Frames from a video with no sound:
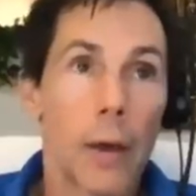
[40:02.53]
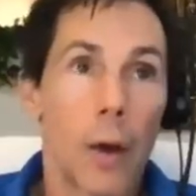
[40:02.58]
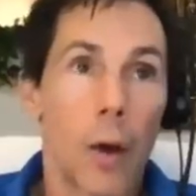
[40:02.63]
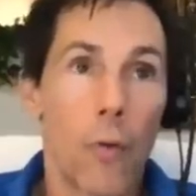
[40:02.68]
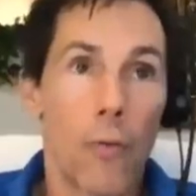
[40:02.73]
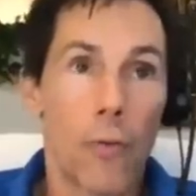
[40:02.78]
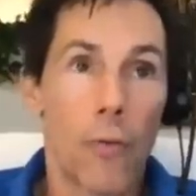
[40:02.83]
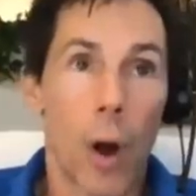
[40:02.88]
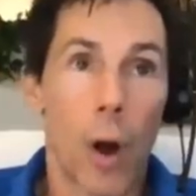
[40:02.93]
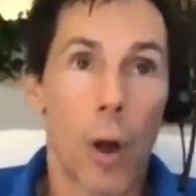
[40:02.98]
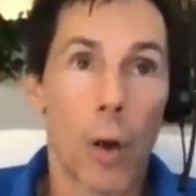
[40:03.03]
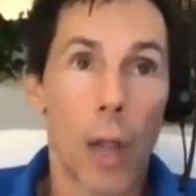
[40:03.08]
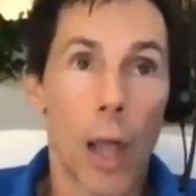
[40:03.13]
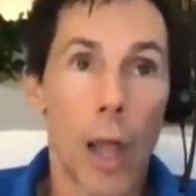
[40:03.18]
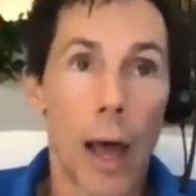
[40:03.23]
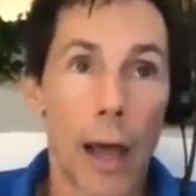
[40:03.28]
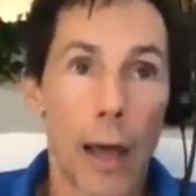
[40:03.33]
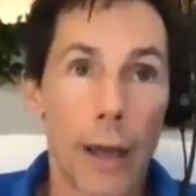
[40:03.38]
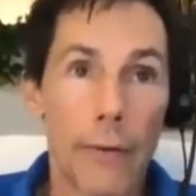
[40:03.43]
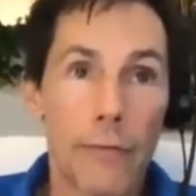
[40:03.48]
over right. our
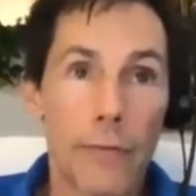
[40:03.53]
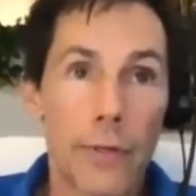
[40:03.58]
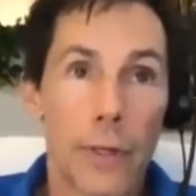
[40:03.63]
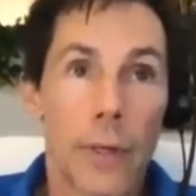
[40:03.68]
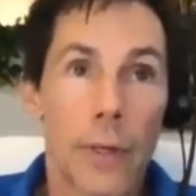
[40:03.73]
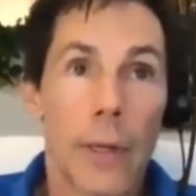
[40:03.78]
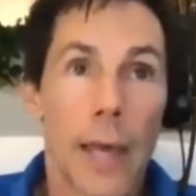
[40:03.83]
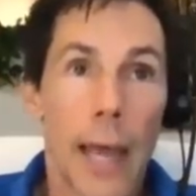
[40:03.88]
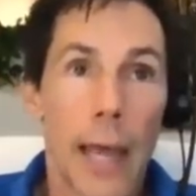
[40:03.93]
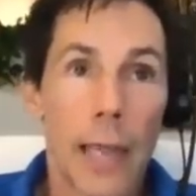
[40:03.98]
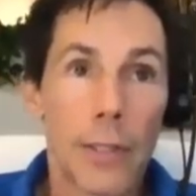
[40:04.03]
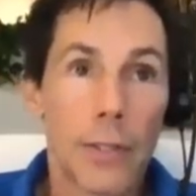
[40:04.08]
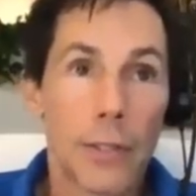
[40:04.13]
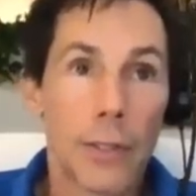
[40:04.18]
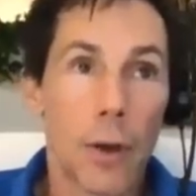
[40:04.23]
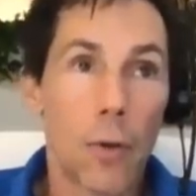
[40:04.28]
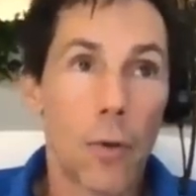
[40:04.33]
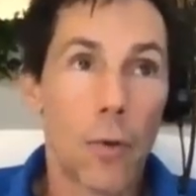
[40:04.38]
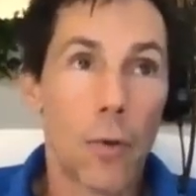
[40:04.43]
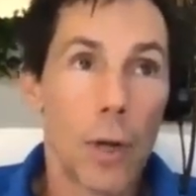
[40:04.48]
lives. And
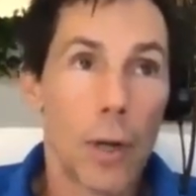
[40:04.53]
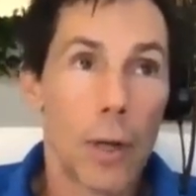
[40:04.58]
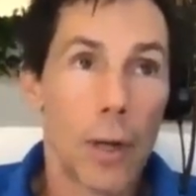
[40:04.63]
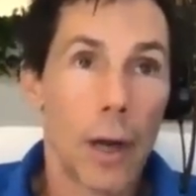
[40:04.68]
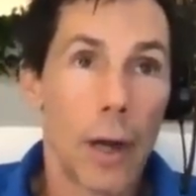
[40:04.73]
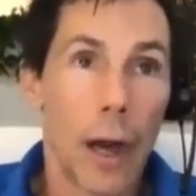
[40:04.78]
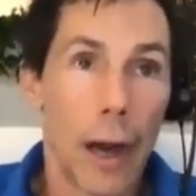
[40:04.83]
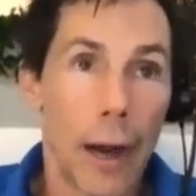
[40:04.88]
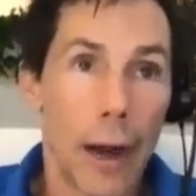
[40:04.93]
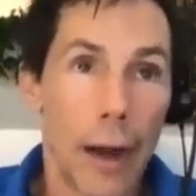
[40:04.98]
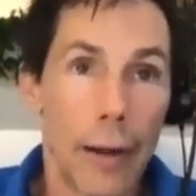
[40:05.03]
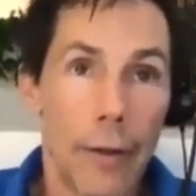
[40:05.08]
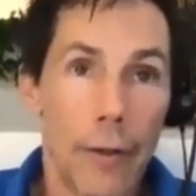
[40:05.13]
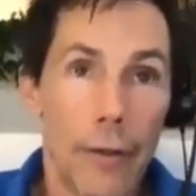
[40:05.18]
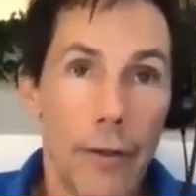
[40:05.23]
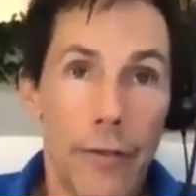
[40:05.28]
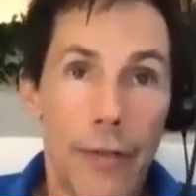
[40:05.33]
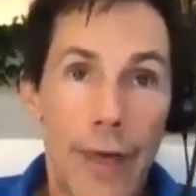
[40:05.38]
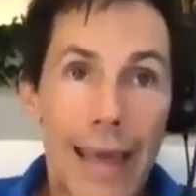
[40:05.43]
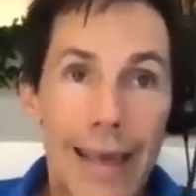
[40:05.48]
so uh,
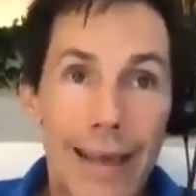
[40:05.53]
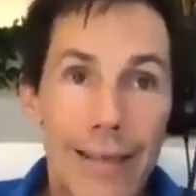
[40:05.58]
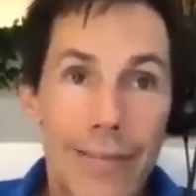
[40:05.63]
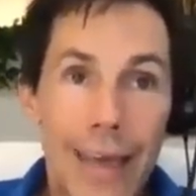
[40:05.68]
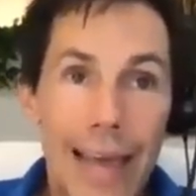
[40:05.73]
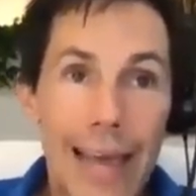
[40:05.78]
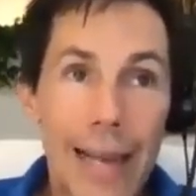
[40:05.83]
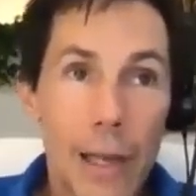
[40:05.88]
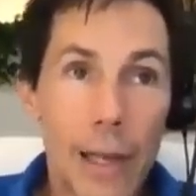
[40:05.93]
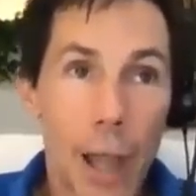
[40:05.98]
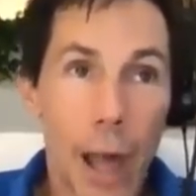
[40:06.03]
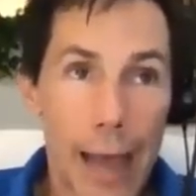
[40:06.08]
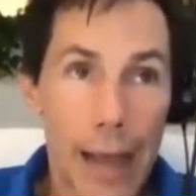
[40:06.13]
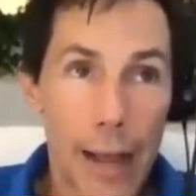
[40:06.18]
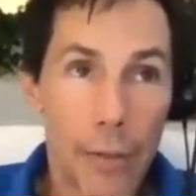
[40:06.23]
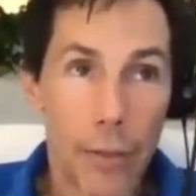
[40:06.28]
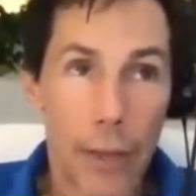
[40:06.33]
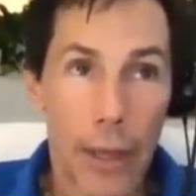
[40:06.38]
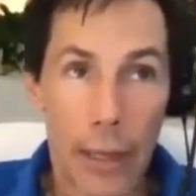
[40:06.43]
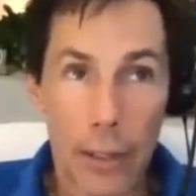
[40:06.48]
they they
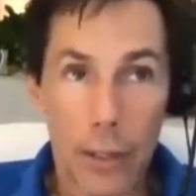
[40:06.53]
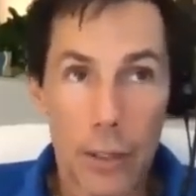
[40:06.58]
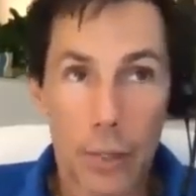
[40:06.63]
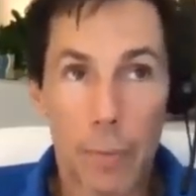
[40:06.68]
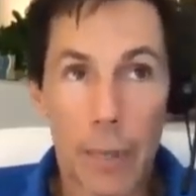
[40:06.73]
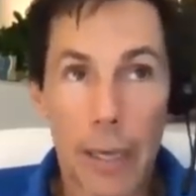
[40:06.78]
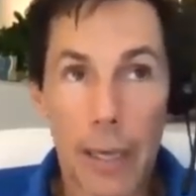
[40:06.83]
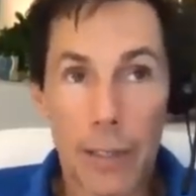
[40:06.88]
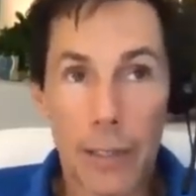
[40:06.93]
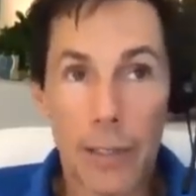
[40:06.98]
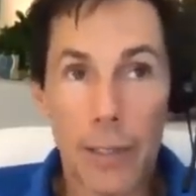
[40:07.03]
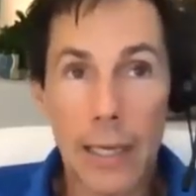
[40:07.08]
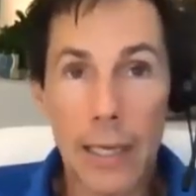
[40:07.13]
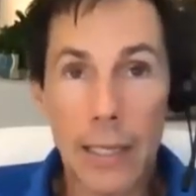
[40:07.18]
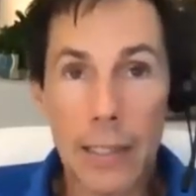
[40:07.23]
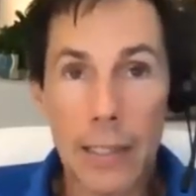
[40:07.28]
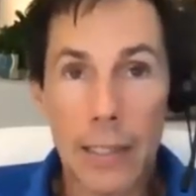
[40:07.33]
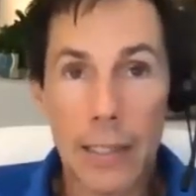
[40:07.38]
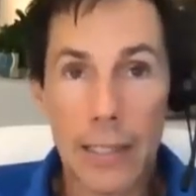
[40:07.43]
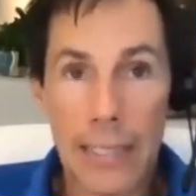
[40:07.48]
like these because
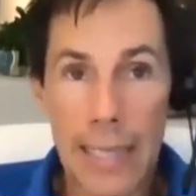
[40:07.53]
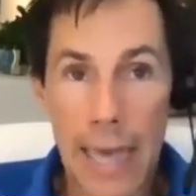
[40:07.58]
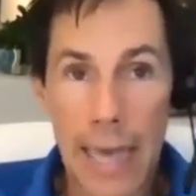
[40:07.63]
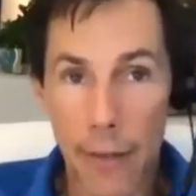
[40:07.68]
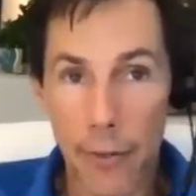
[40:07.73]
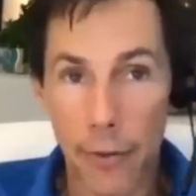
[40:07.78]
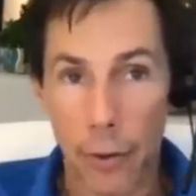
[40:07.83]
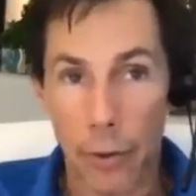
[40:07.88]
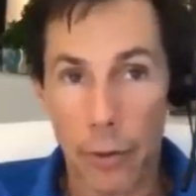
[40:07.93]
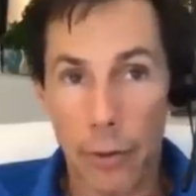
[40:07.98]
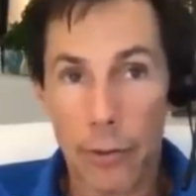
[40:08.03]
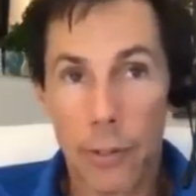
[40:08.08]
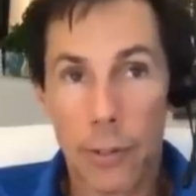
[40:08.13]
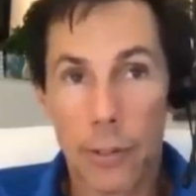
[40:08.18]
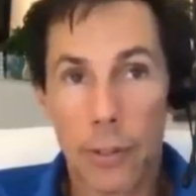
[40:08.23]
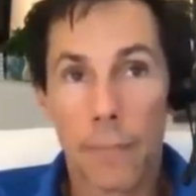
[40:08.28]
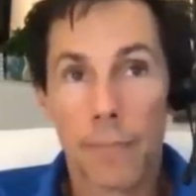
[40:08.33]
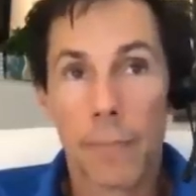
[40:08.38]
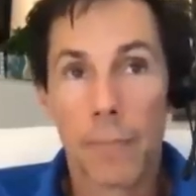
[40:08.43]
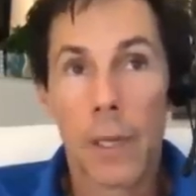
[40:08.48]
these tethers,